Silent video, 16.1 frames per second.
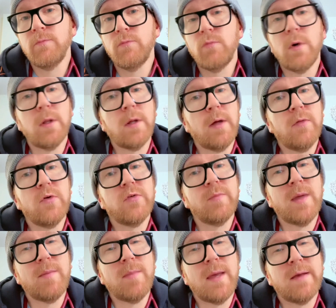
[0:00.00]
while others
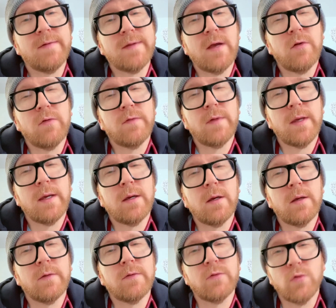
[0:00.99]
may make sounds like
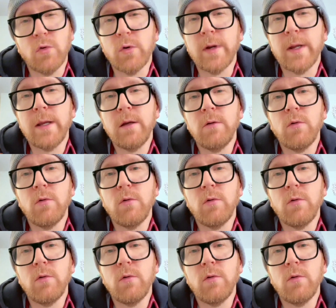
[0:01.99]
a snoring